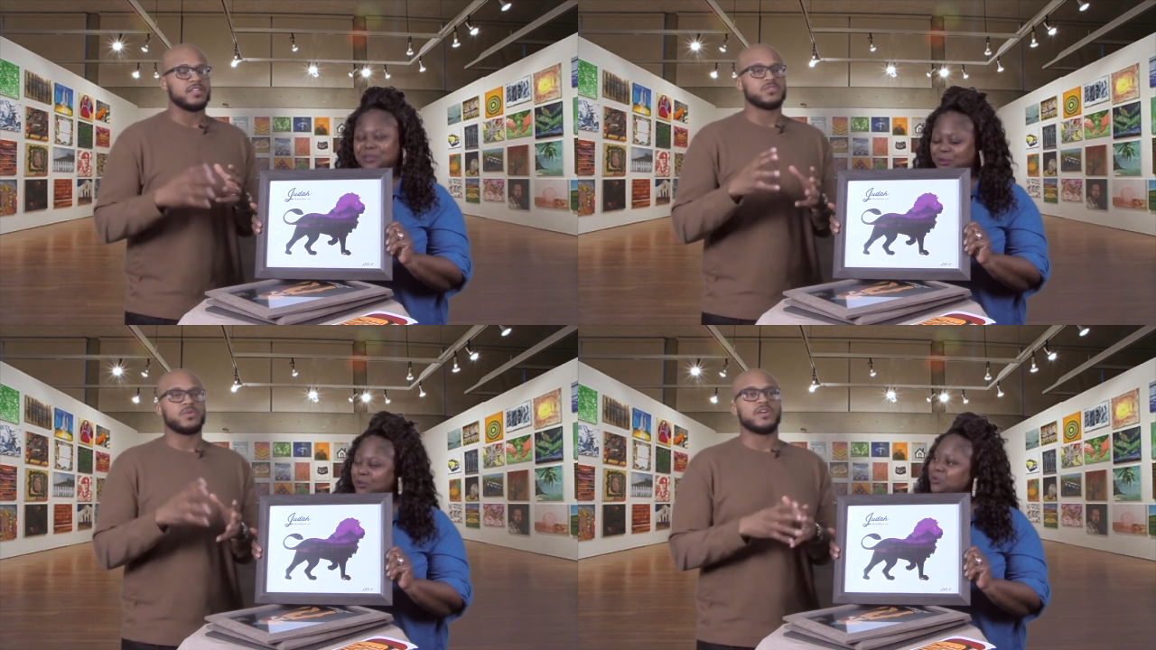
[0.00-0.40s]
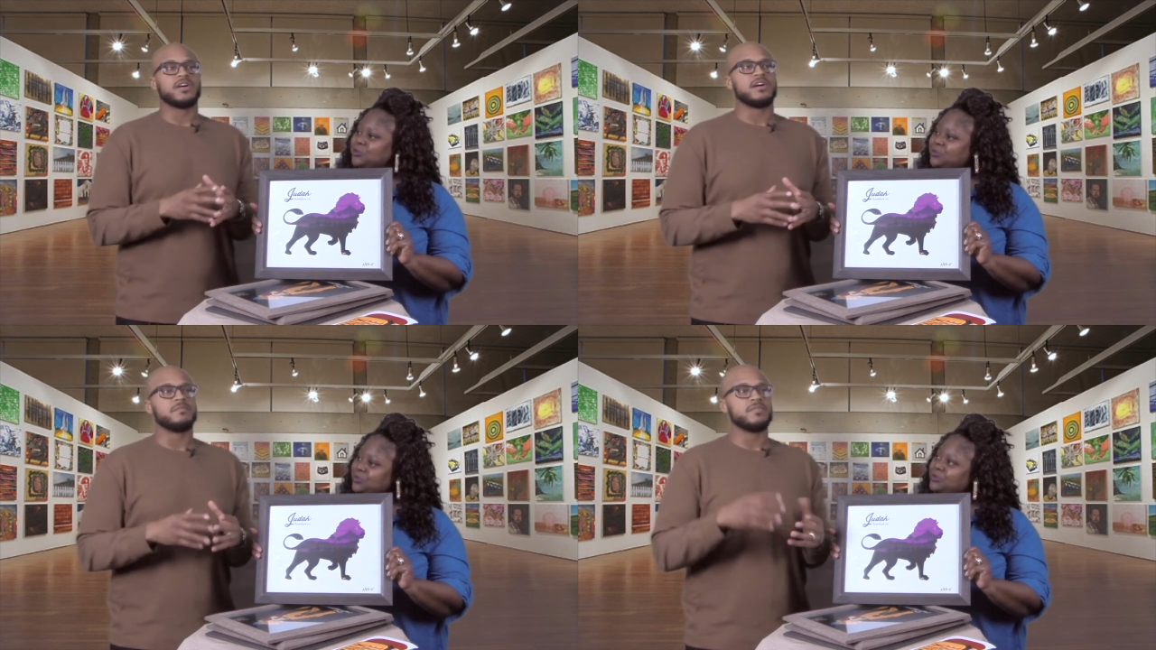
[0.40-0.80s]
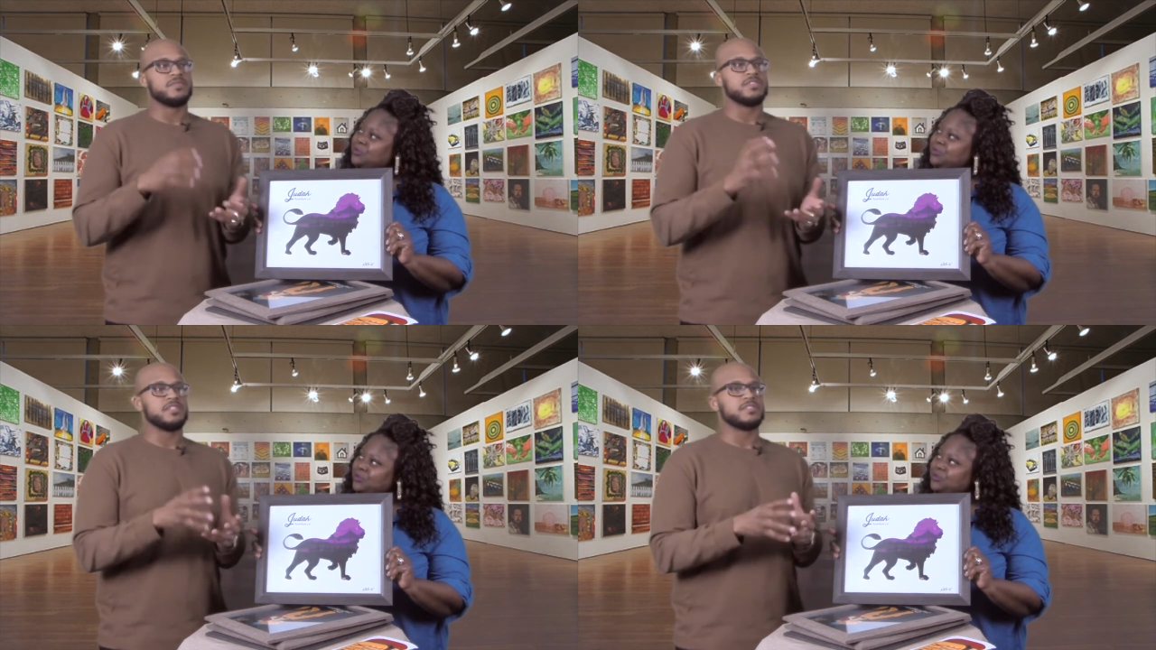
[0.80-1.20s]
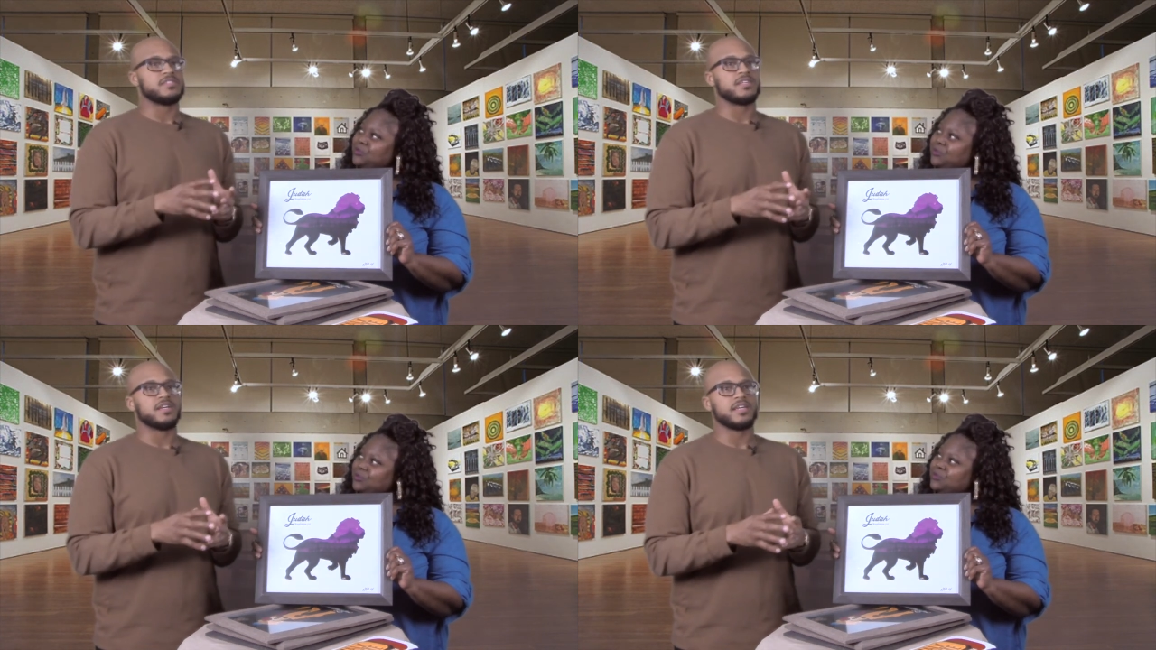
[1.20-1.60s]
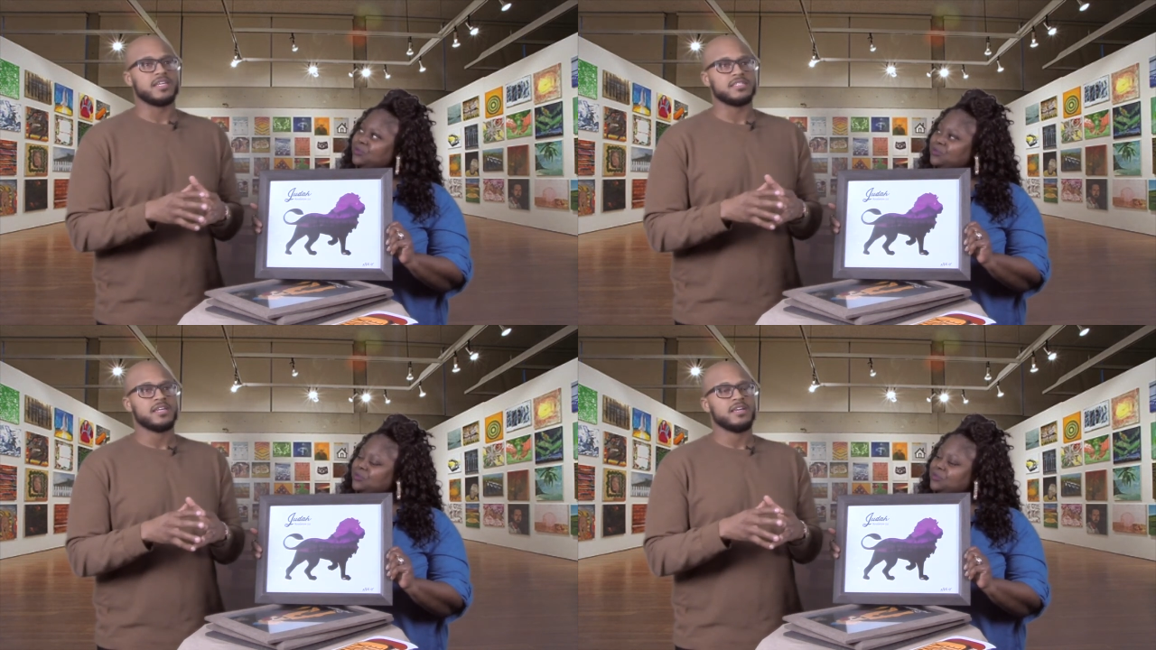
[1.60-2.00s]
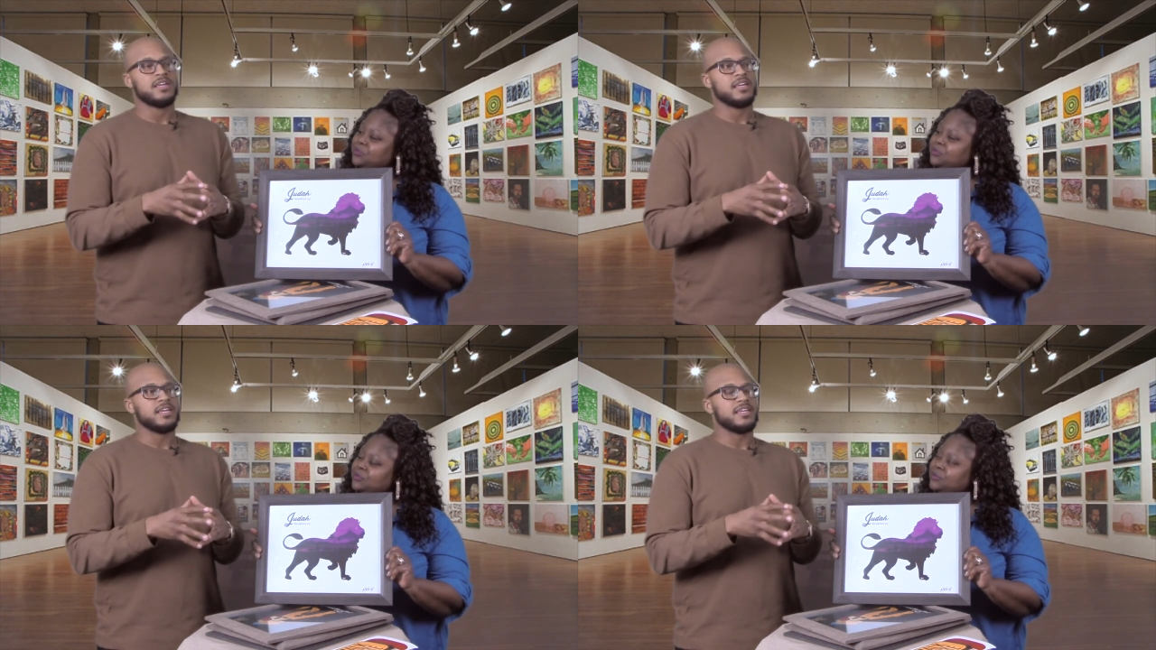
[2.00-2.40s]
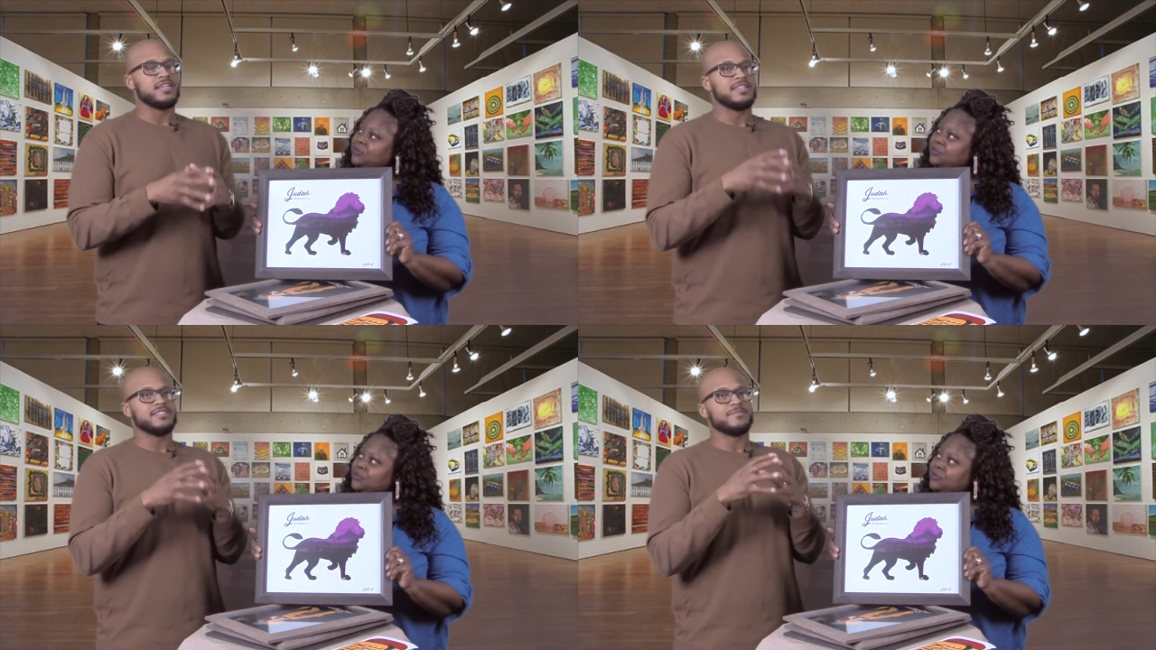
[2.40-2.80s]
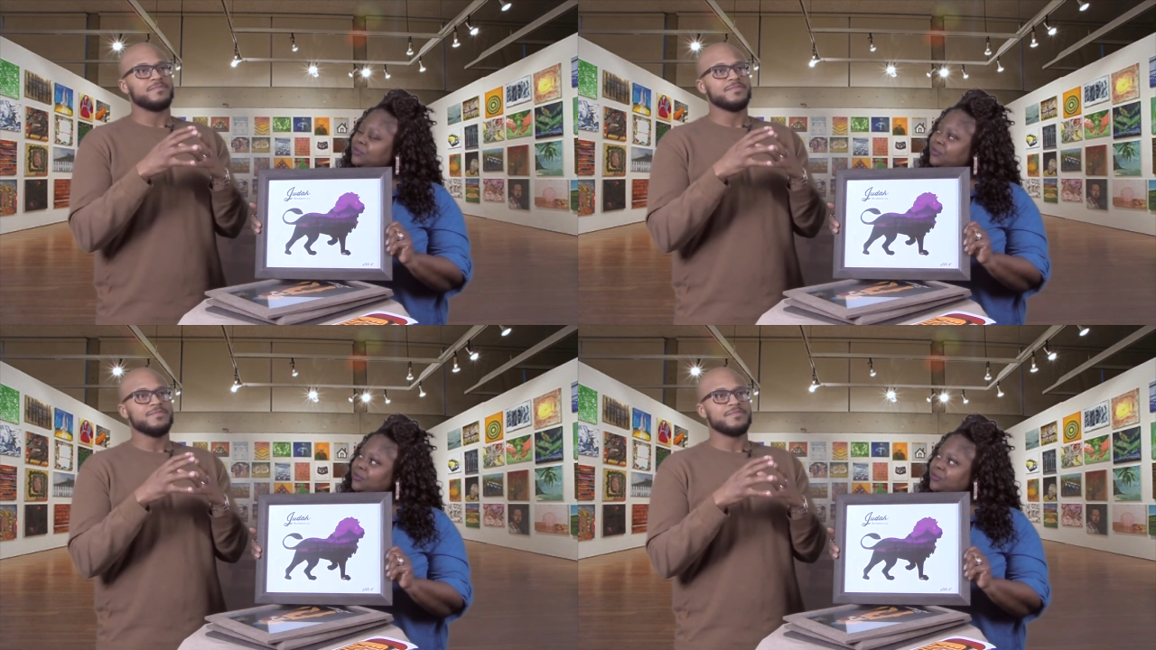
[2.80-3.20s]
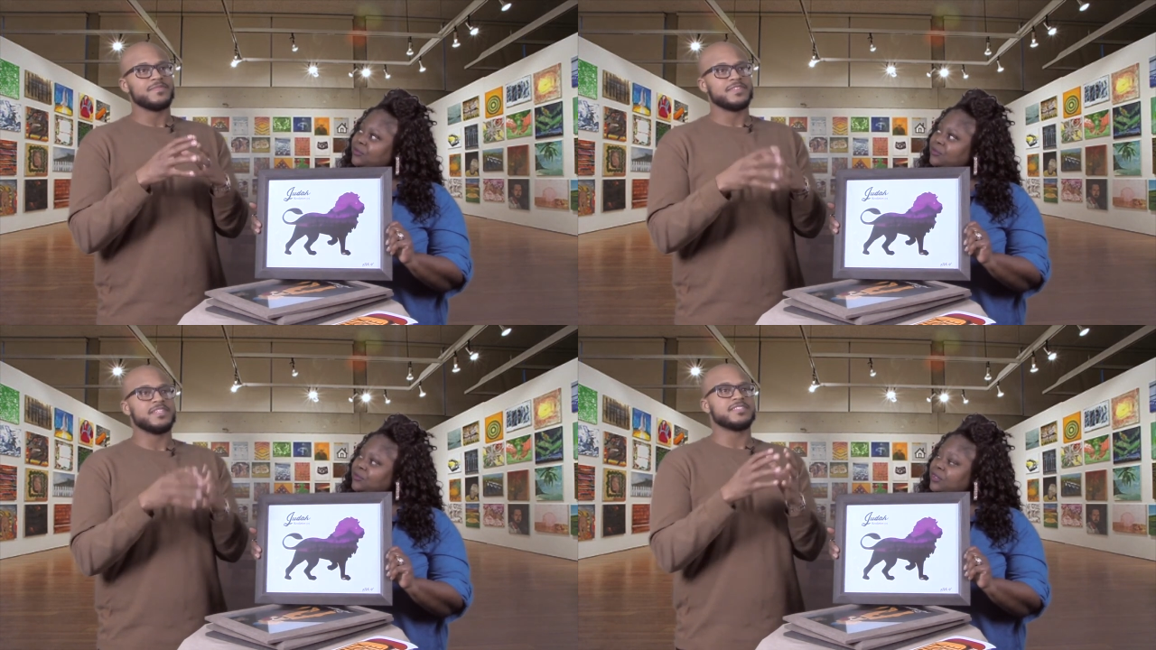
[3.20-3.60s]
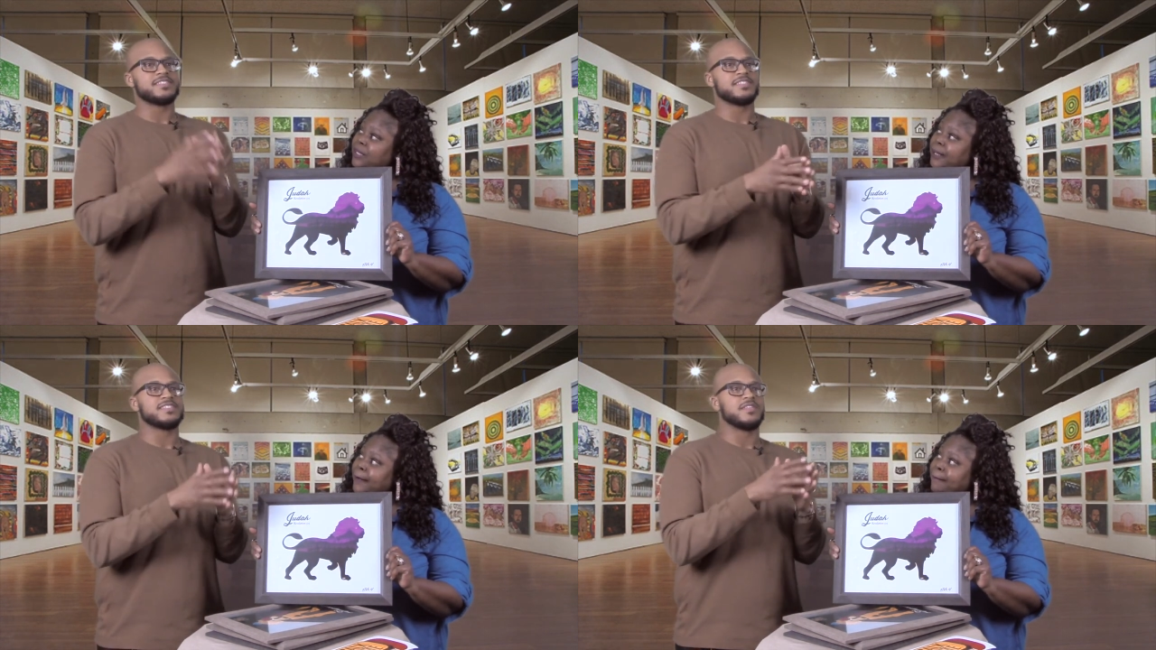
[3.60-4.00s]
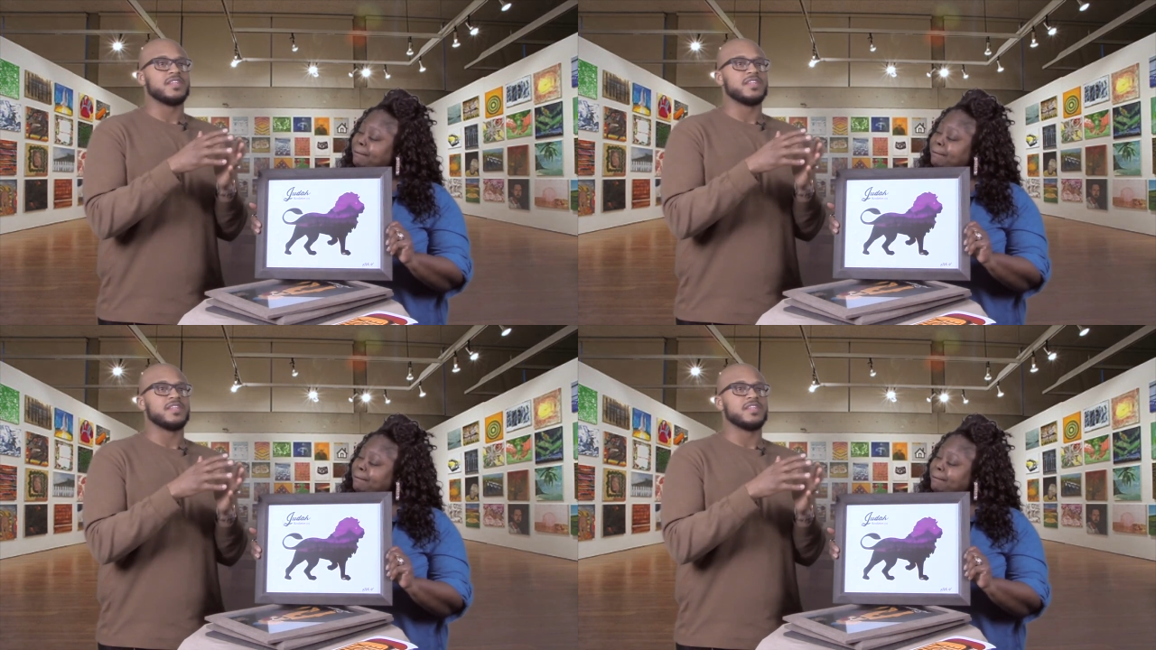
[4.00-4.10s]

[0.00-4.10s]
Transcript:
Speaker 1: It's where um, Jesus uh, he he Jesus is in the